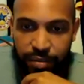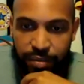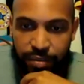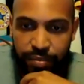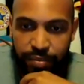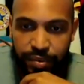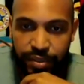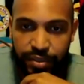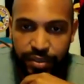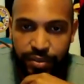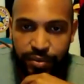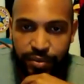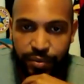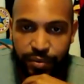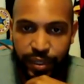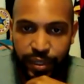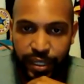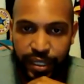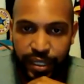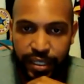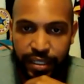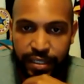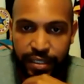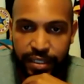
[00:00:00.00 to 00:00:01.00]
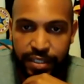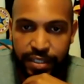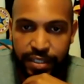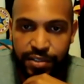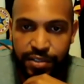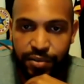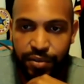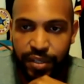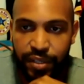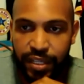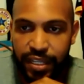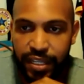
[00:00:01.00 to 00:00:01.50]
between
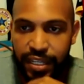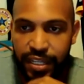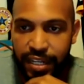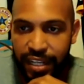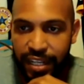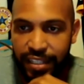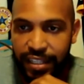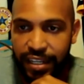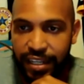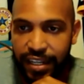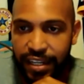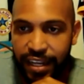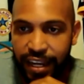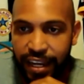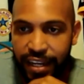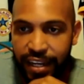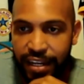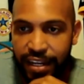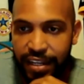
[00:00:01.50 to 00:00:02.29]
Itsuki Hirata and